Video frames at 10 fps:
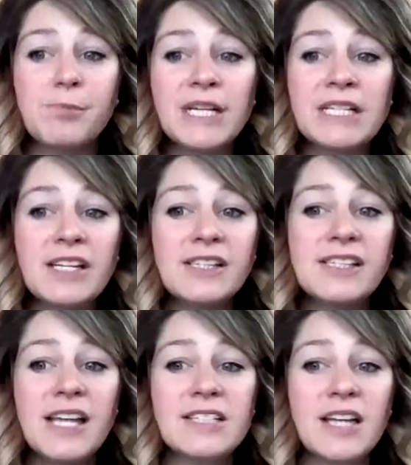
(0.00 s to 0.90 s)
But it
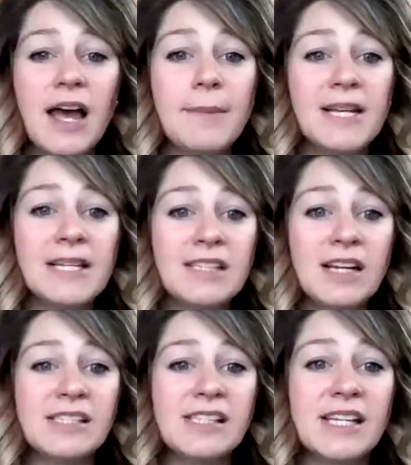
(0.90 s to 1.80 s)
does take time and it
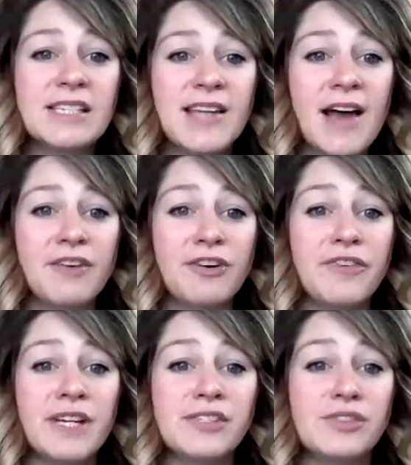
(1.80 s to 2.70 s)
does take
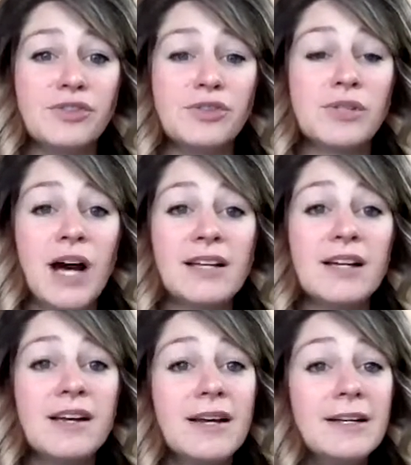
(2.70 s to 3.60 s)
sacrifice. So you
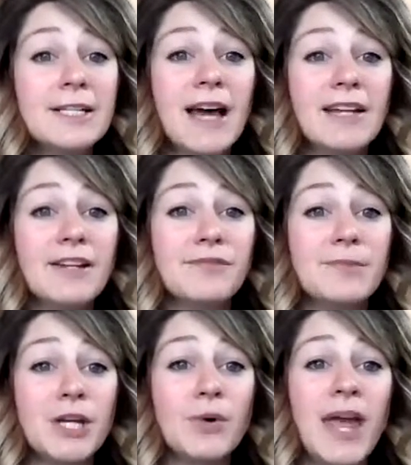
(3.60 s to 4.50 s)
gotta kind of
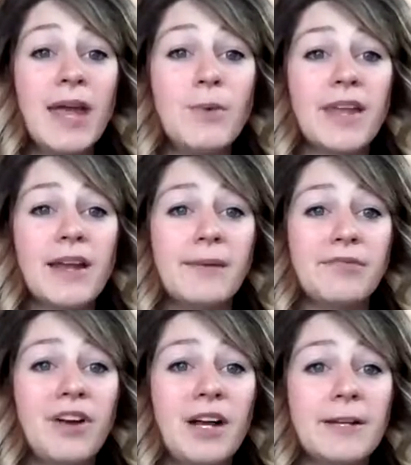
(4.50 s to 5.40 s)
be okay with that up
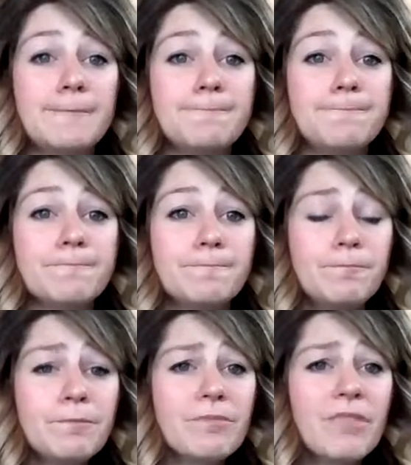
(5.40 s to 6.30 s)
front.
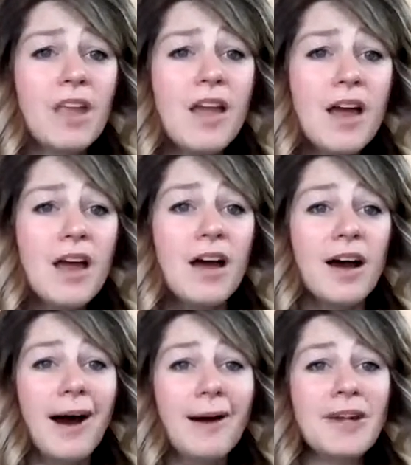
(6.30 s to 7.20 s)

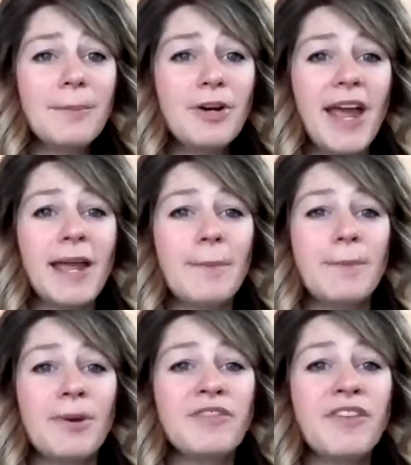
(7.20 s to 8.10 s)
Number
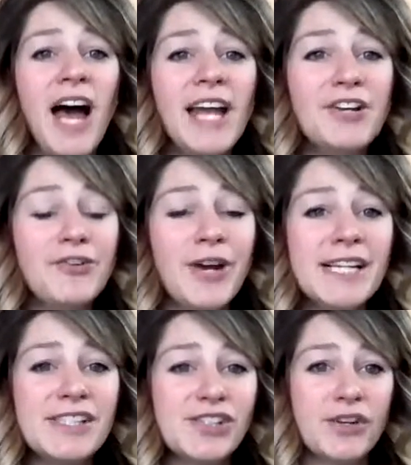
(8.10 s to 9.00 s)
8, provide
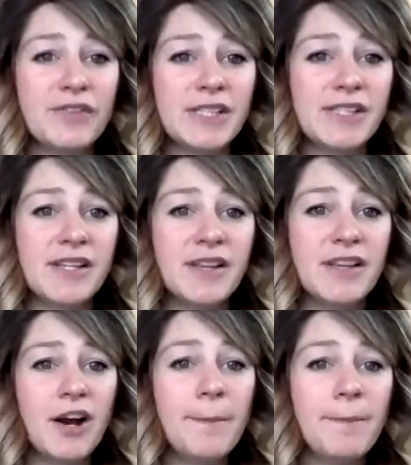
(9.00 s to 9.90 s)
great service.
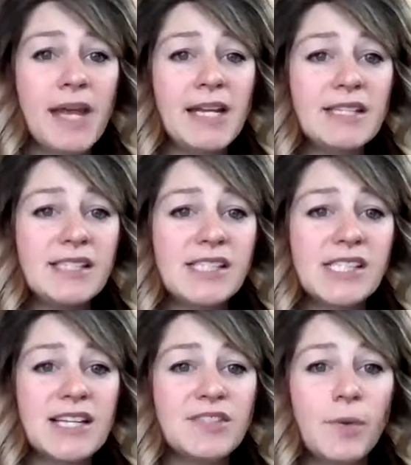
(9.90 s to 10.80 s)
There are many
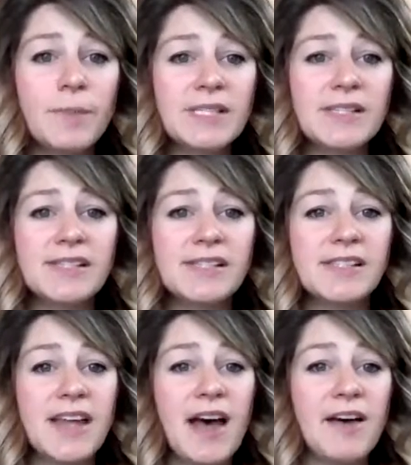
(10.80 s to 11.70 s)
successful
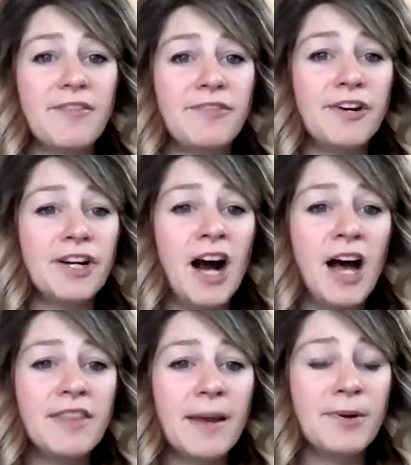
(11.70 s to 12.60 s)
businesses that
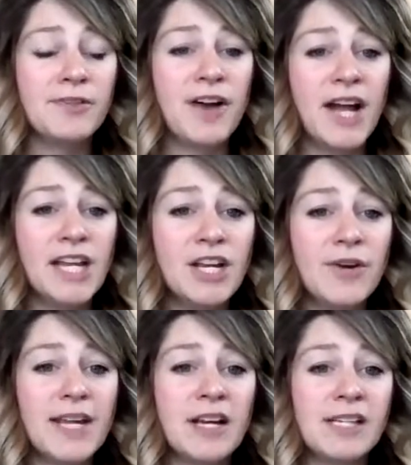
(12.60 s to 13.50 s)
forgot that providing
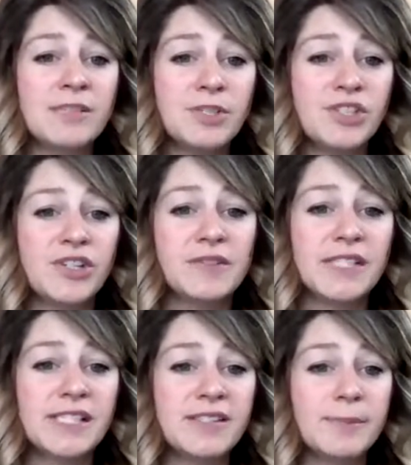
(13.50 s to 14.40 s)
great customer
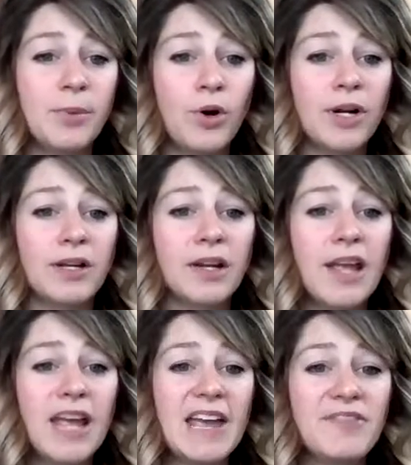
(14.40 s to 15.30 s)
service is important.
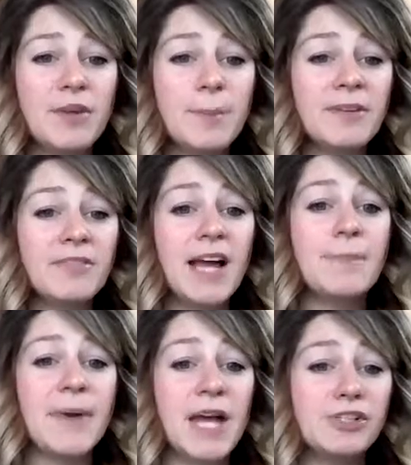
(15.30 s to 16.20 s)
If you
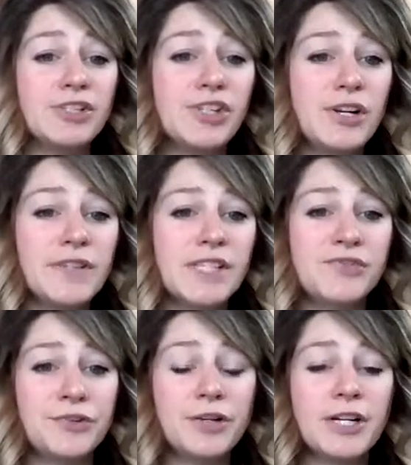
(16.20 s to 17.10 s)
provide better service
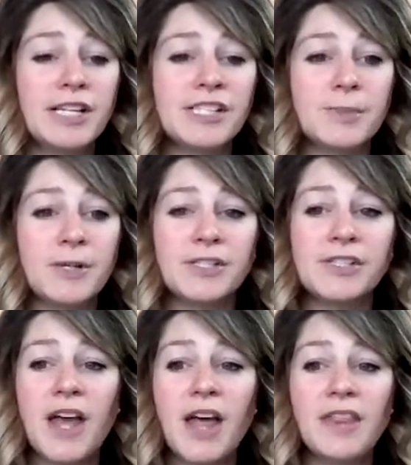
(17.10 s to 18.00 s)
for your customers,
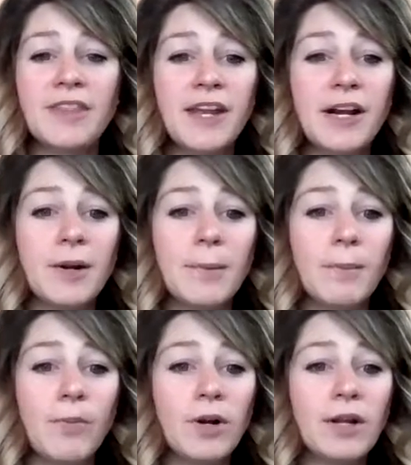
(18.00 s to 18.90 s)
they're
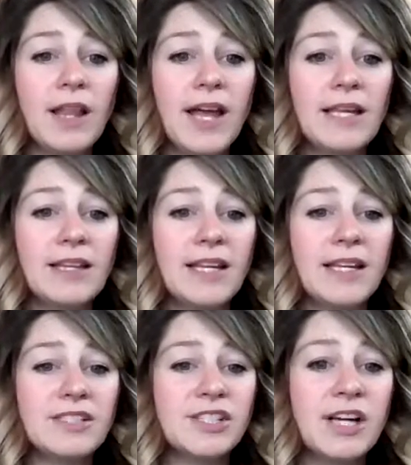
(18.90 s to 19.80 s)
more
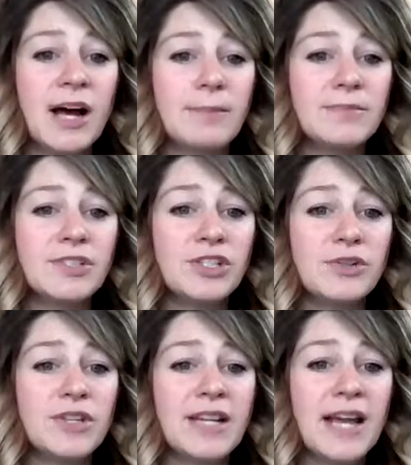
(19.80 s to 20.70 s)
likely to come to
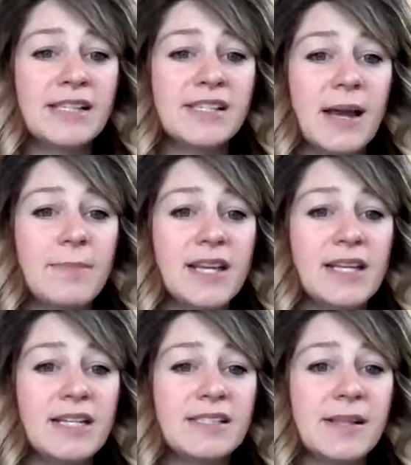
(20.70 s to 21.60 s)
you the next time they
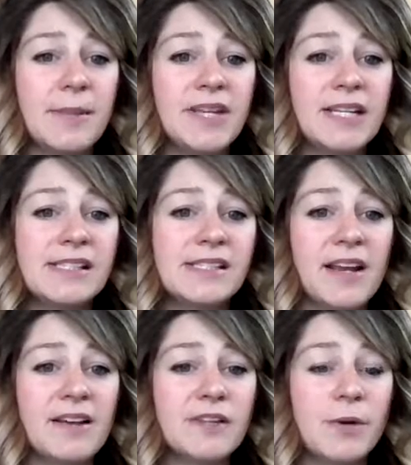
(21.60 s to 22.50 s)
need something
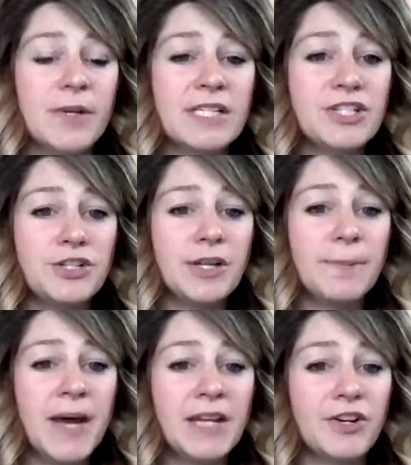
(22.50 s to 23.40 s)
instead of going to your
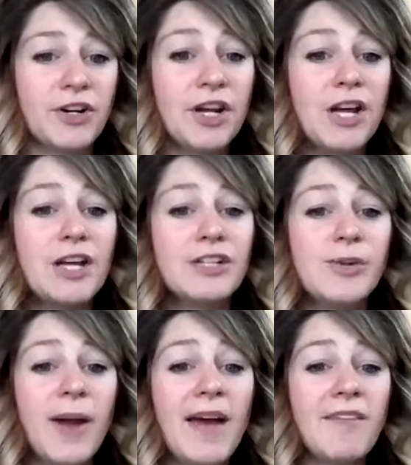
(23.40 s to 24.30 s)
competitor.
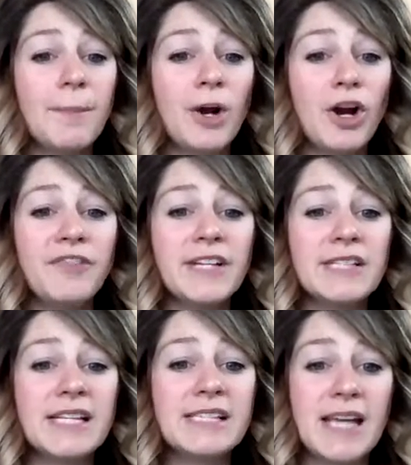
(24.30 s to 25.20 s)
So I have a perfect
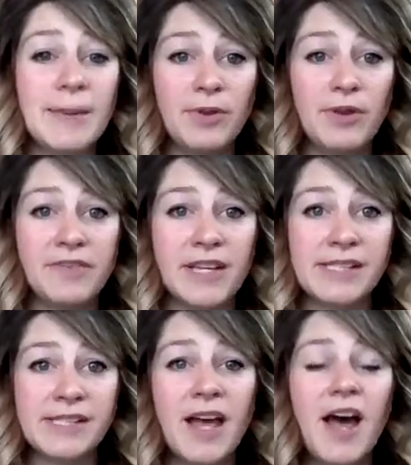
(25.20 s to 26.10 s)
example of
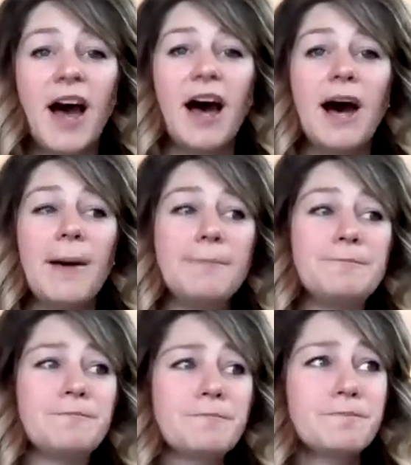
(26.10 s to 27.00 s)
this.
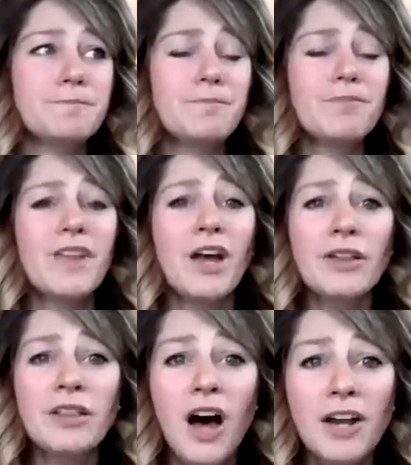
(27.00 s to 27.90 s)
A
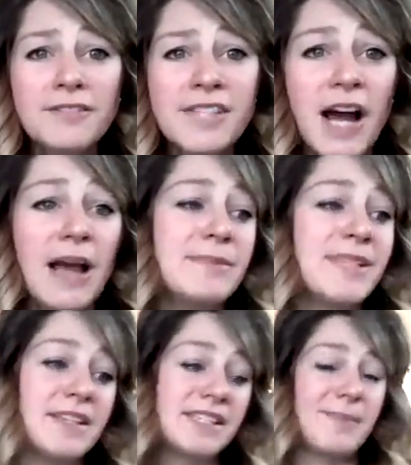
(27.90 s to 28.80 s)
lot of times,
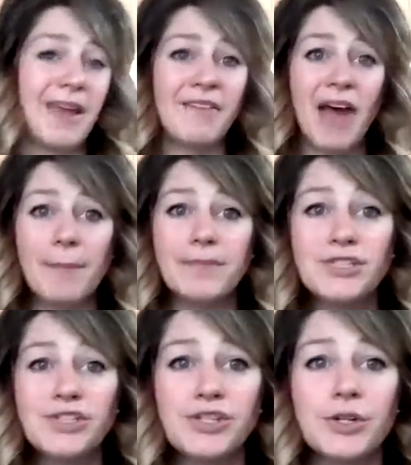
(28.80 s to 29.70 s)
and this may have
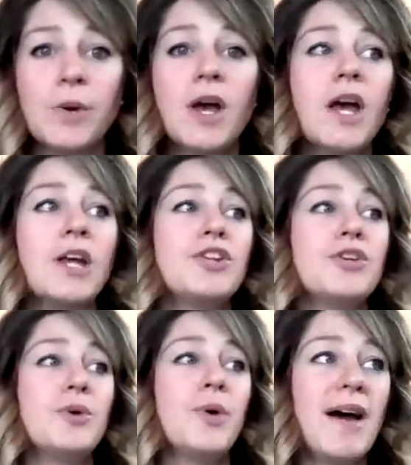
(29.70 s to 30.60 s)
happened to you,
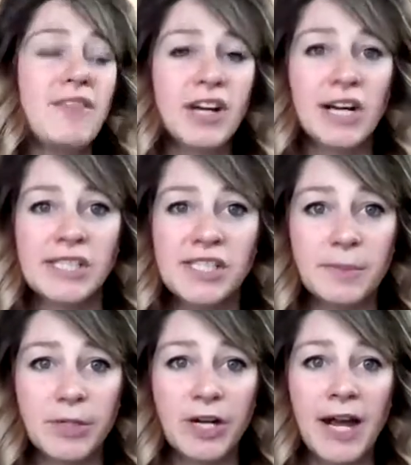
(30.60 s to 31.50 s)
you have a
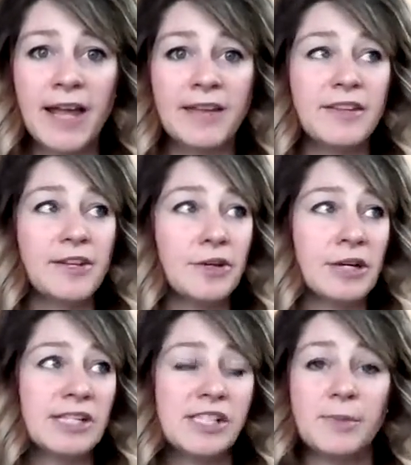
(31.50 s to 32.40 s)
customer and they're a
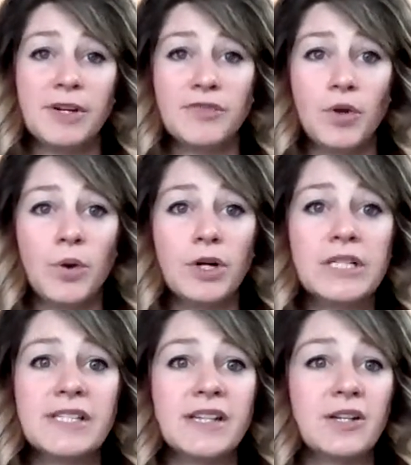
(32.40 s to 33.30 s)
customer of
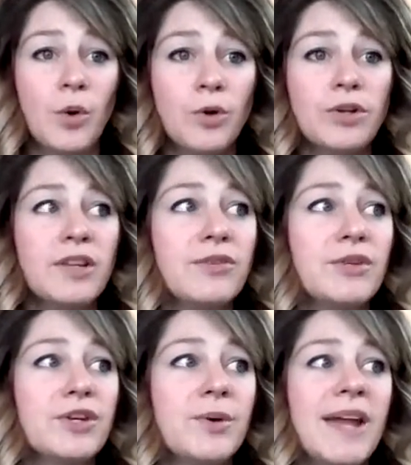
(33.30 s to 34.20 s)
yours and they're ordering
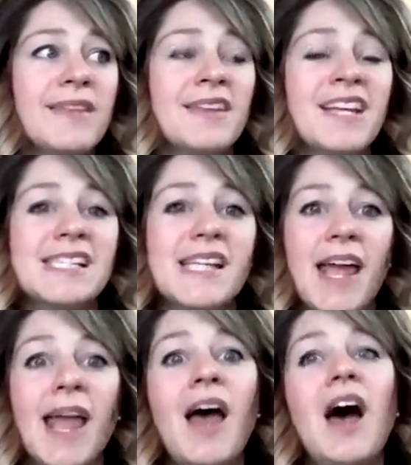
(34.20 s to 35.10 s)
through you, and then they
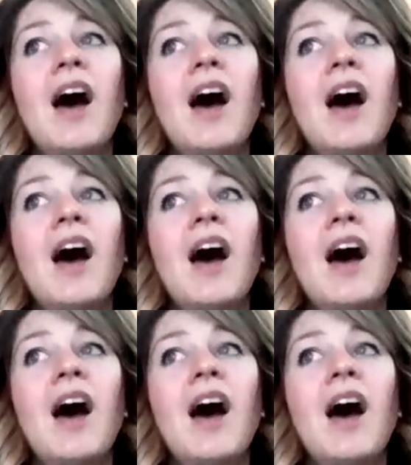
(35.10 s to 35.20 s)
say,